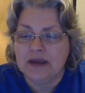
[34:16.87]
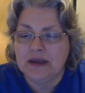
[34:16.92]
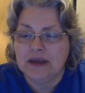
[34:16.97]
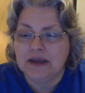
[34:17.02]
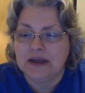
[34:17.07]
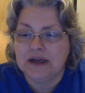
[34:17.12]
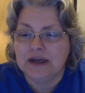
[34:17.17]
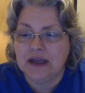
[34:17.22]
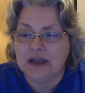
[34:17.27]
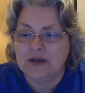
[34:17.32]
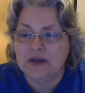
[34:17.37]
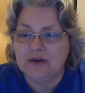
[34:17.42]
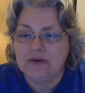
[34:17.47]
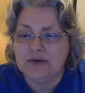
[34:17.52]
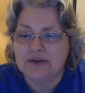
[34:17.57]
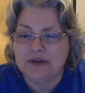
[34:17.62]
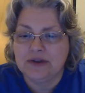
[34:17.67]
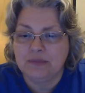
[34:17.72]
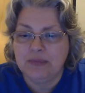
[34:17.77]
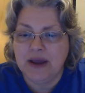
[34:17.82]
Can I
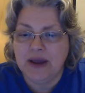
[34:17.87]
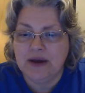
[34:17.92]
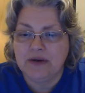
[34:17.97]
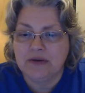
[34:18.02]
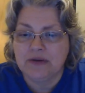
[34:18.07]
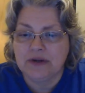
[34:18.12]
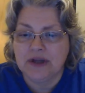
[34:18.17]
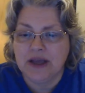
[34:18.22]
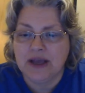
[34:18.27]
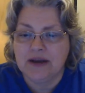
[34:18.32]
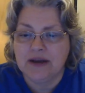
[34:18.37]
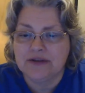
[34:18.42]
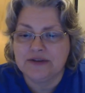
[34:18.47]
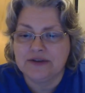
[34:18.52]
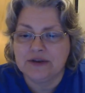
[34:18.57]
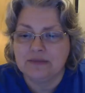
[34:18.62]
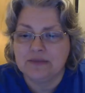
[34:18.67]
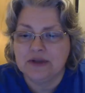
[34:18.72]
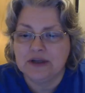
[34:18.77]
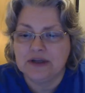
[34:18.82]
use the powdered
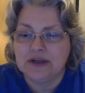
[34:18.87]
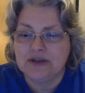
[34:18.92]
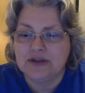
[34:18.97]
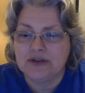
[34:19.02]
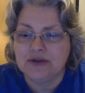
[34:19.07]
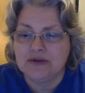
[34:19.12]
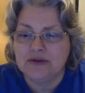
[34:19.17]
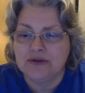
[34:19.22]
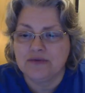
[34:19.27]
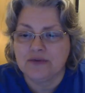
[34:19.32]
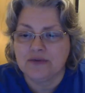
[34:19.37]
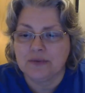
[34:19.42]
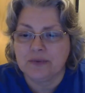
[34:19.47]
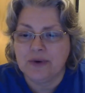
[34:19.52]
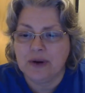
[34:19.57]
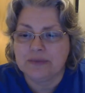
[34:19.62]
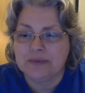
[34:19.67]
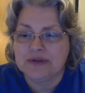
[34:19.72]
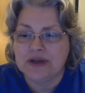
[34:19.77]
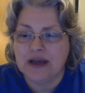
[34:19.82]
calcium that is used for
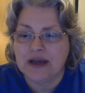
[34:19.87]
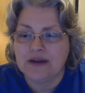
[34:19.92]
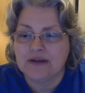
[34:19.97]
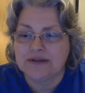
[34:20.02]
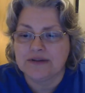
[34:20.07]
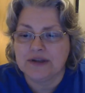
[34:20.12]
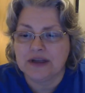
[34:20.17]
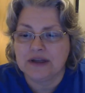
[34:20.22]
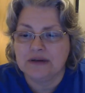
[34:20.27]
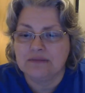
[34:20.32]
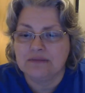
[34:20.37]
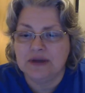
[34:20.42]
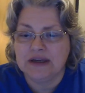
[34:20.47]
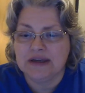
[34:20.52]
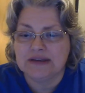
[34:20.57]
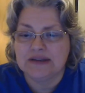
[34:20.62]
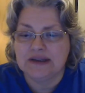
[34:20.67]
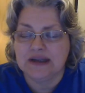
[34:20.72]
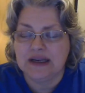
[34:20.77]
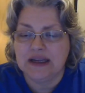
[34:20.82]
reptiles and
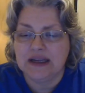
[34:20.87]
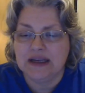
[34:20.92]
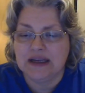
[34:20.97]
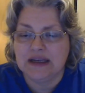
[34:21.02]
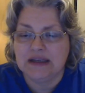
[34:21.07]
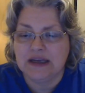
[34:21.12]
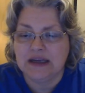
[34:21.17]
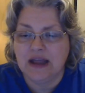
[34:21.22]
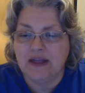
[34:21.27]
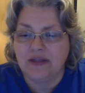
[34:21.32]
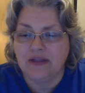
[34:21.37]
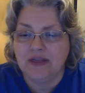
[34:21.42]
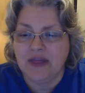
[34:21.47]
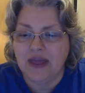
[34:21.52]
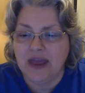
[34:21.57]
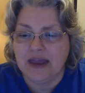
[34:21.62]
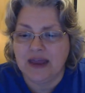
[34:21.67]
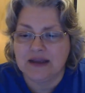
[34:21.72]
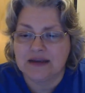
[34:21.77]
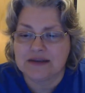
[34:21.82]
mix it in?
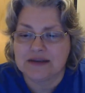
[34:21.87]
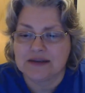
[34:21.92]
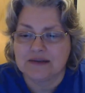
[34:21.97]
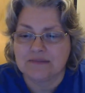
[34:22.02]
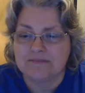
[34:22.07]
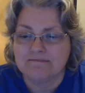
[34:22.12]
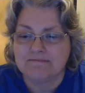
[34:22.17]
Thanks.